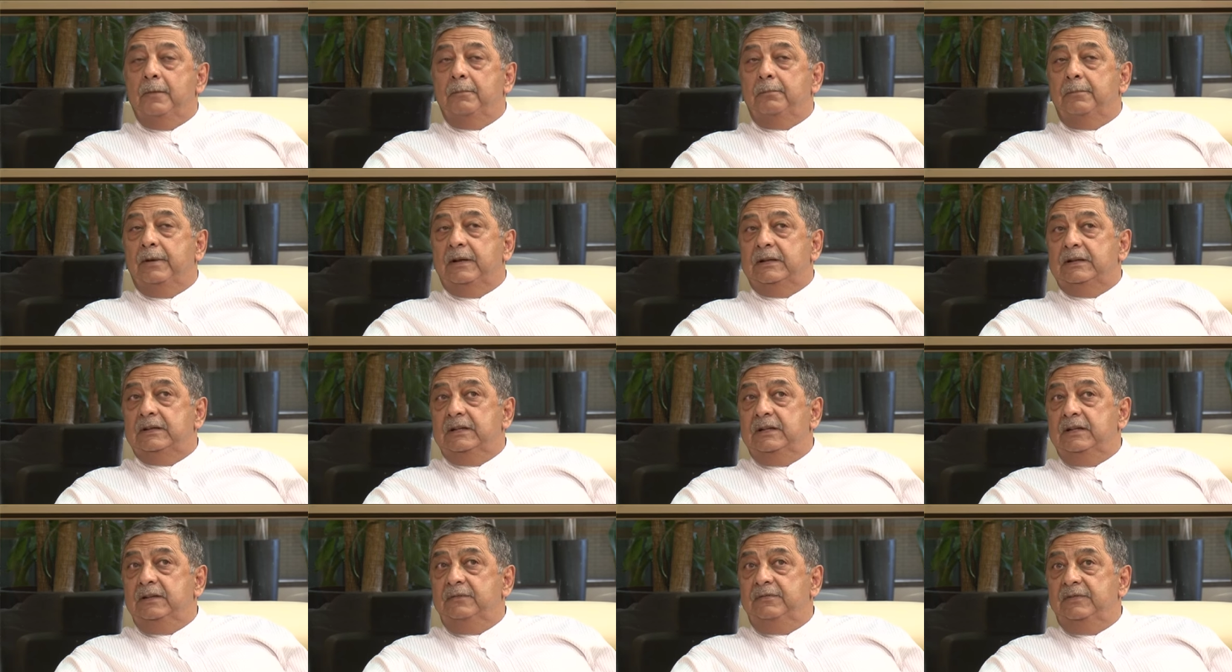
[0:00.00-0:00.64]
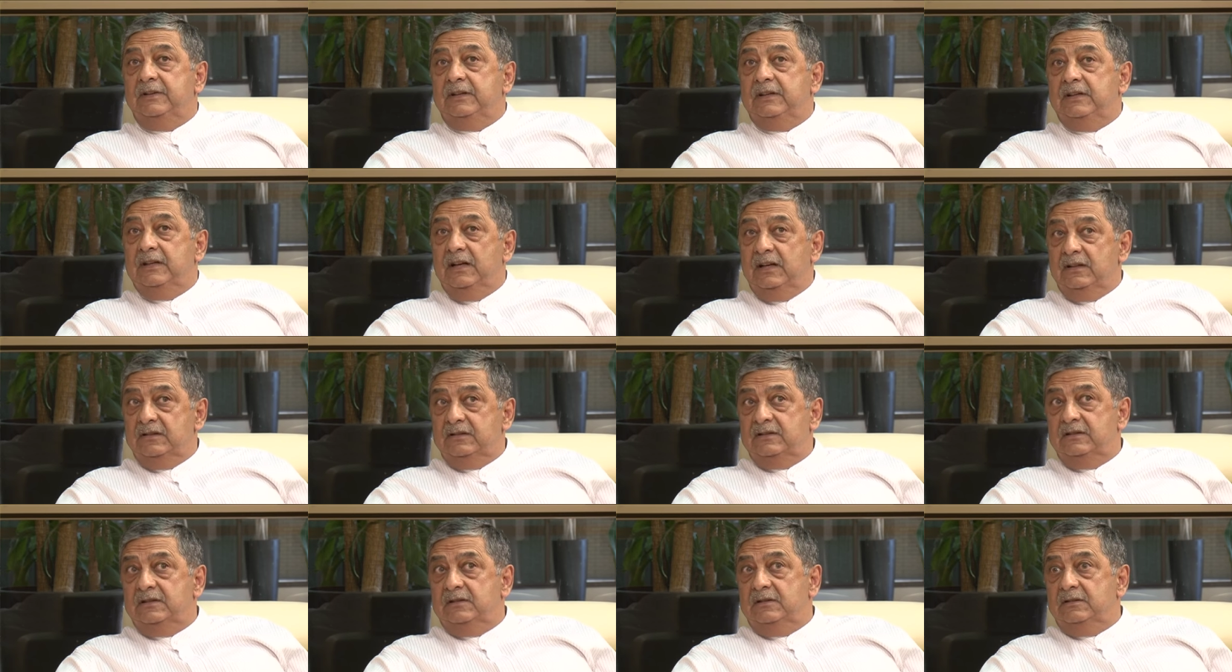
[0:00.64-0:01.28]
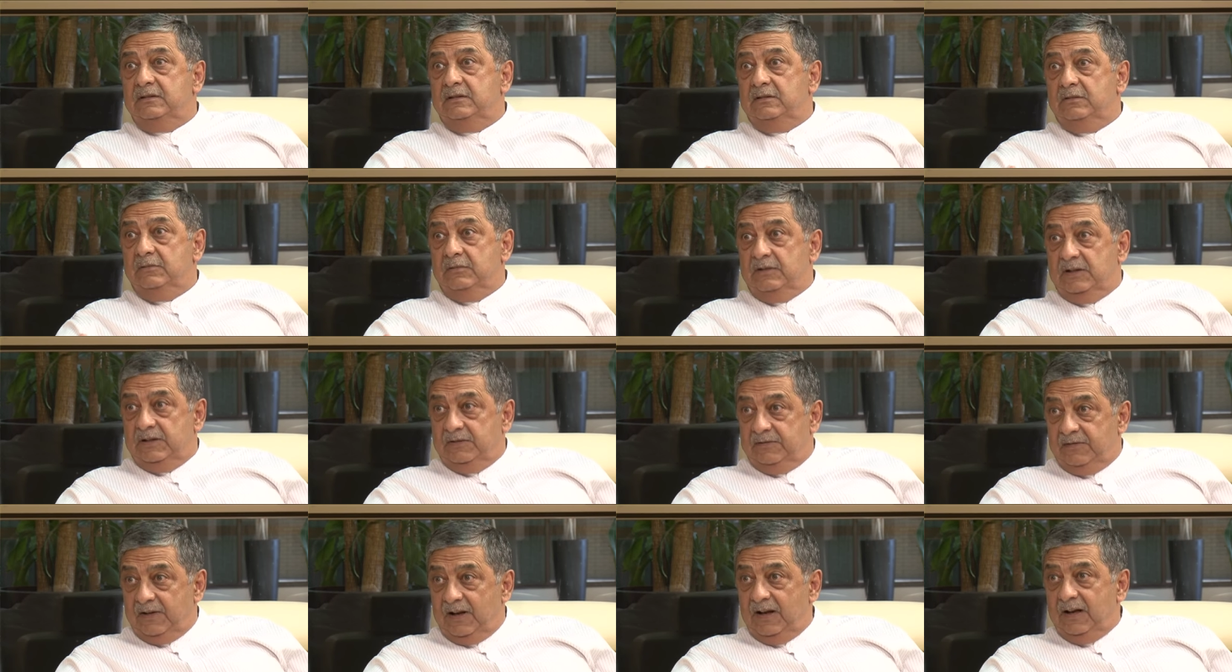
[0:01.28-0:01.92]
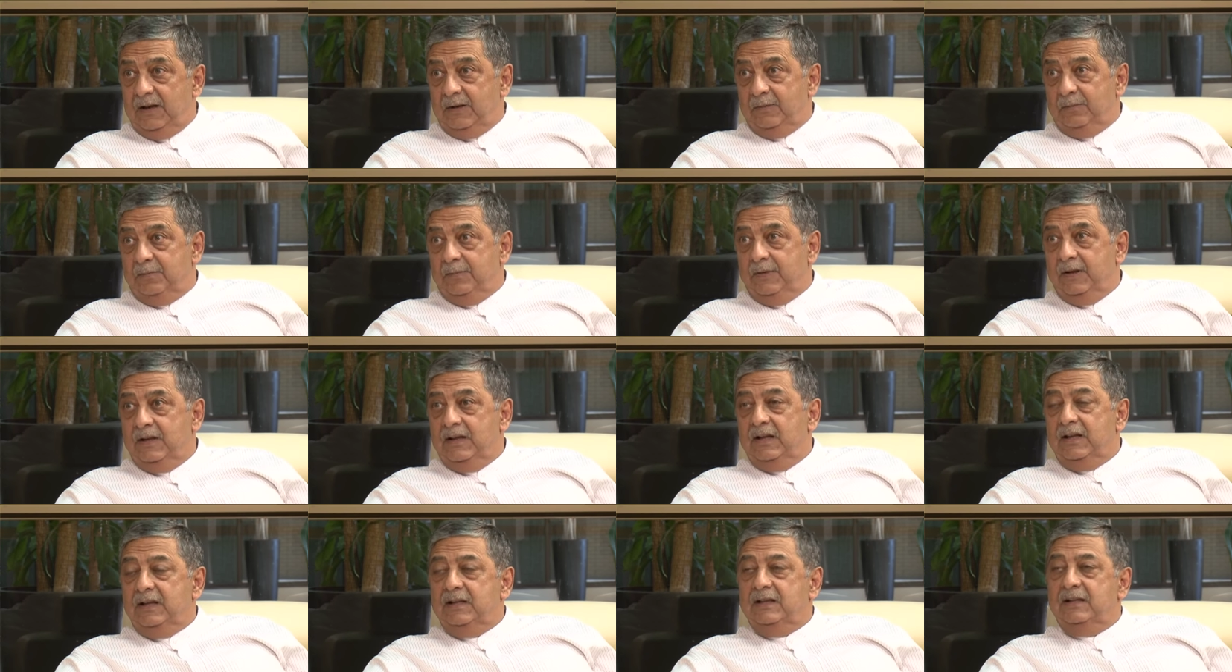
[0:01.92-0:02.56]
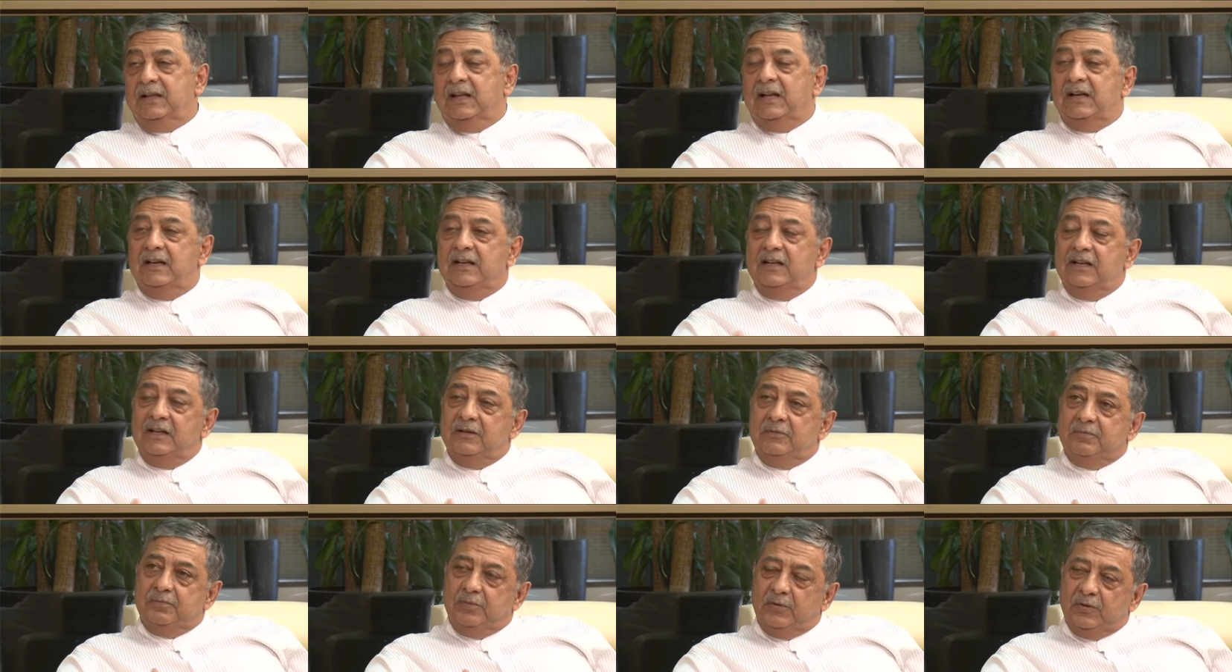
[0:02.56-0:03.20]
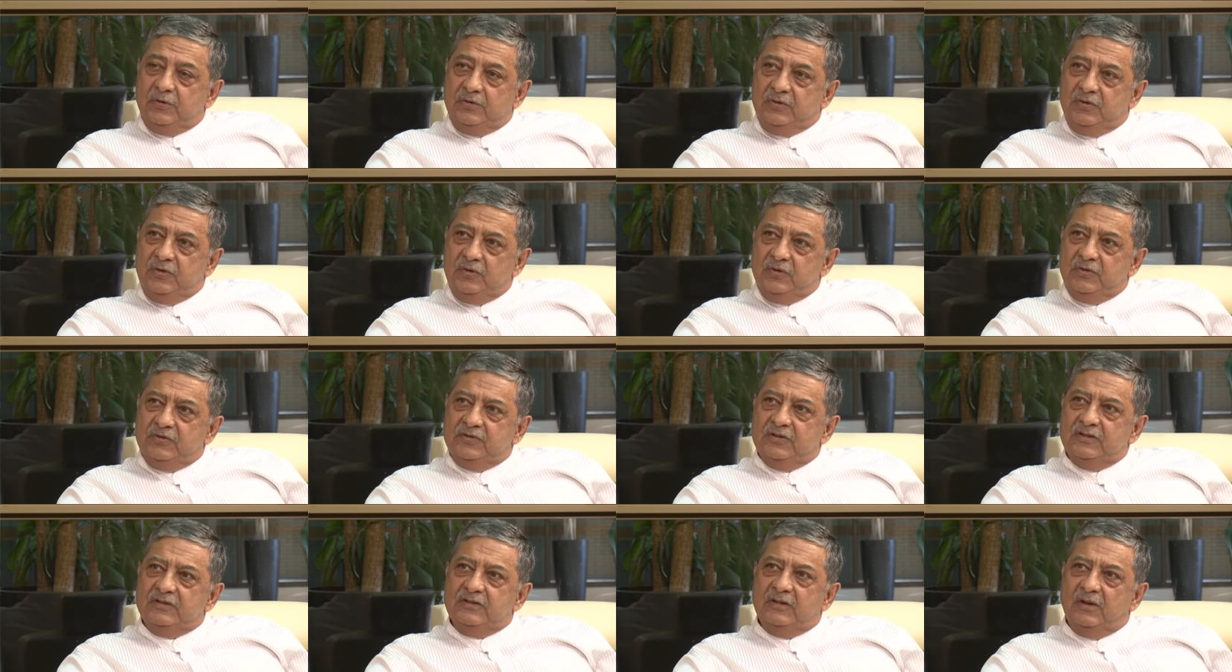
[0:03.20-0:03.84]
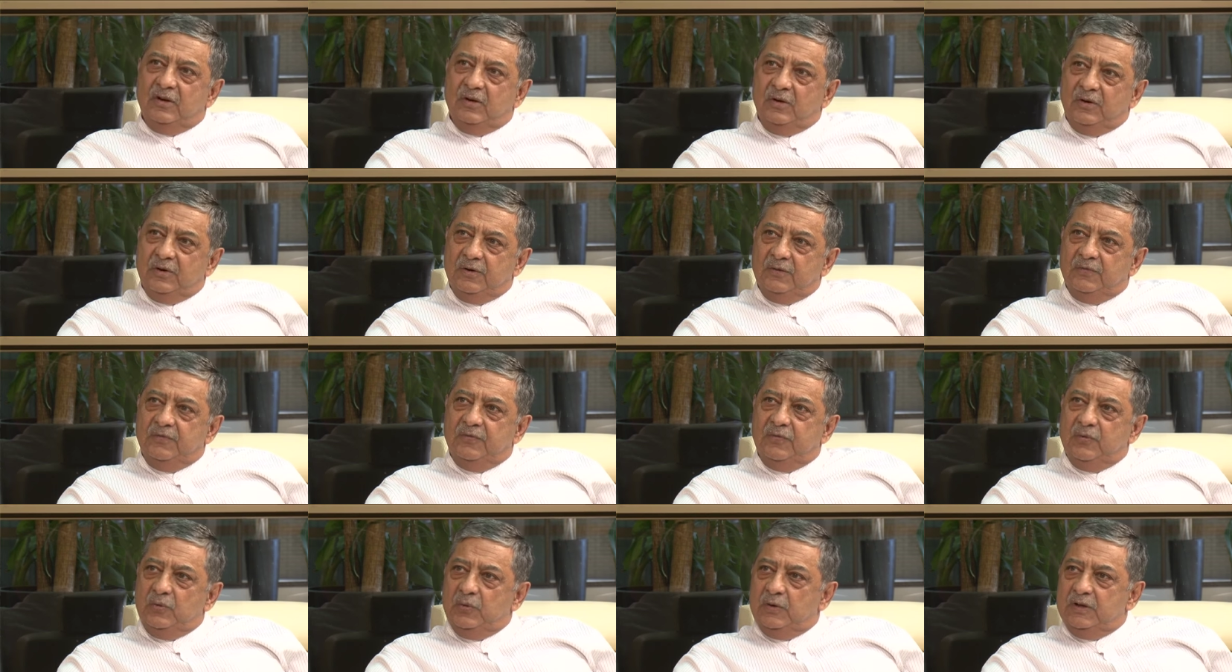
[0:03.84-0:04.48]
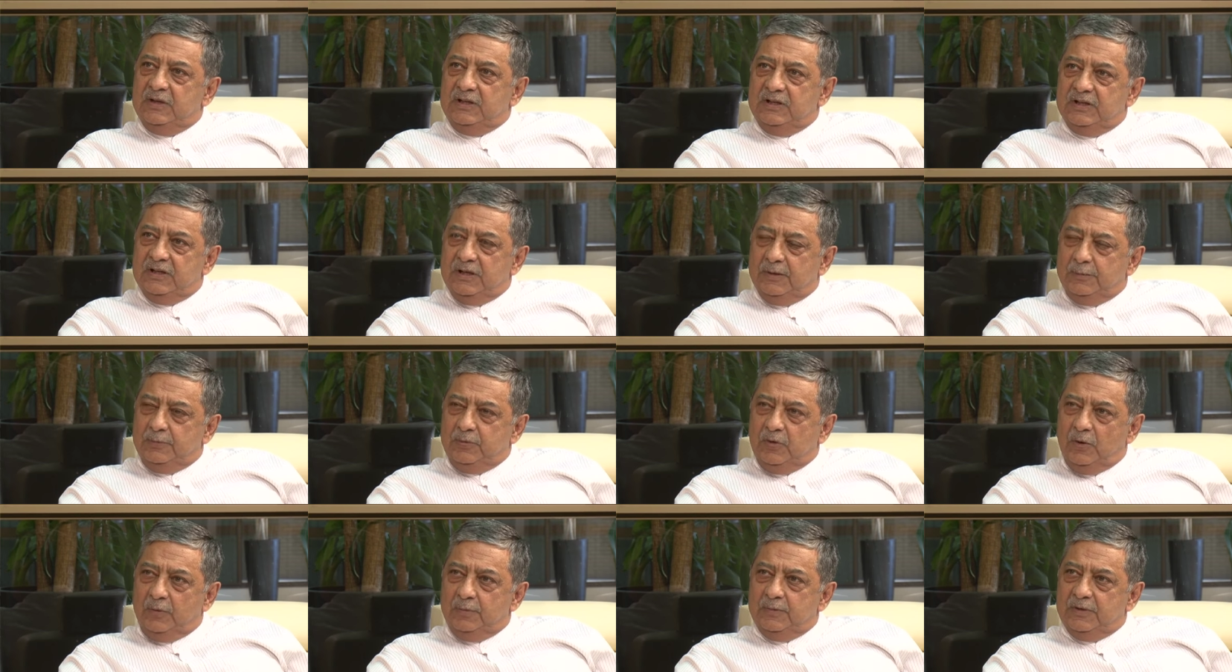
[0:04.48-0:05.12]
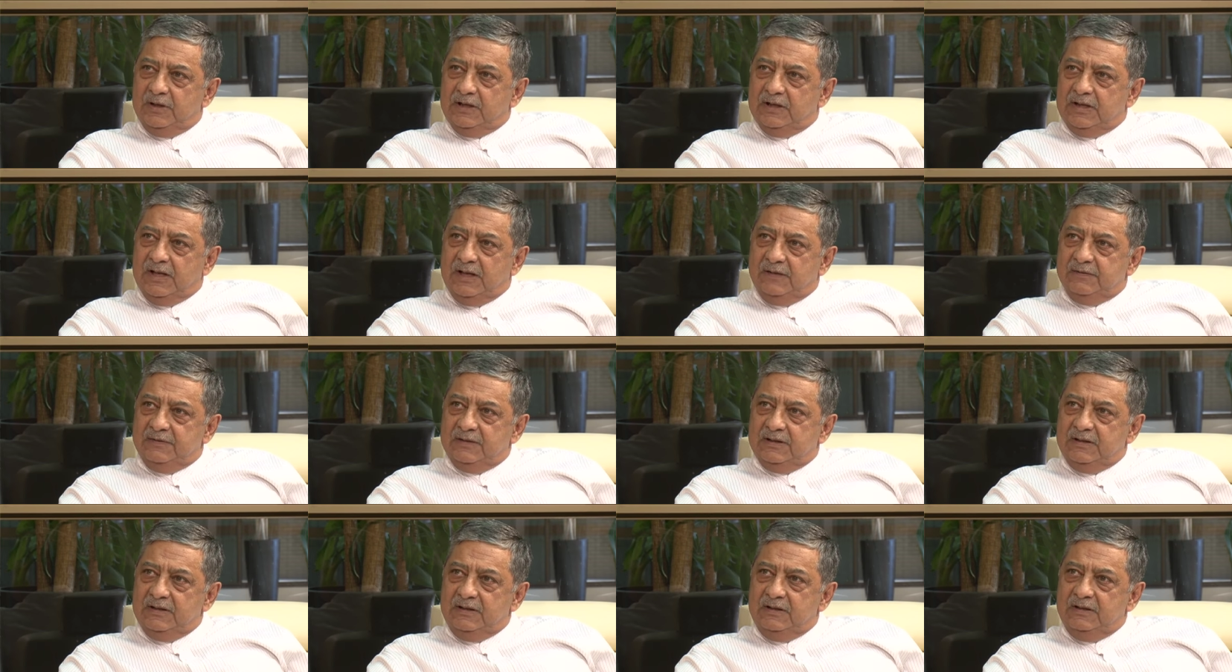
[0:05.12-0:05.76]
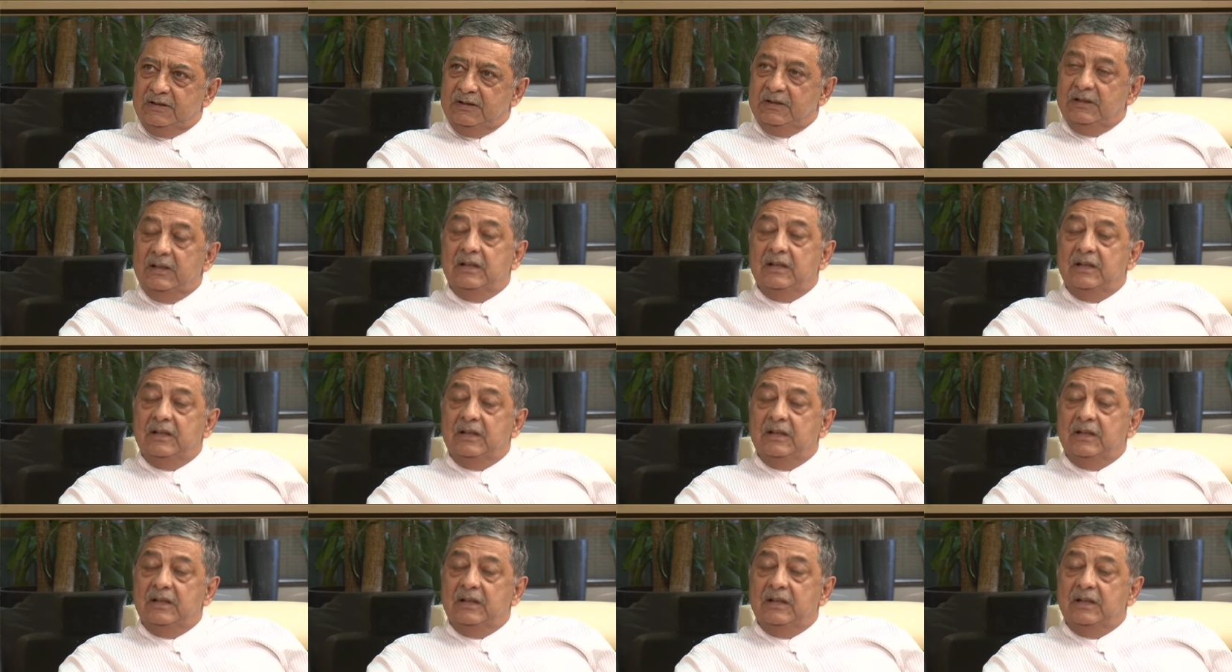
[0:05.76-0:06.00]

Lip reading: But if it does develop, then it produces a lot of fluid in the abdominal cavity.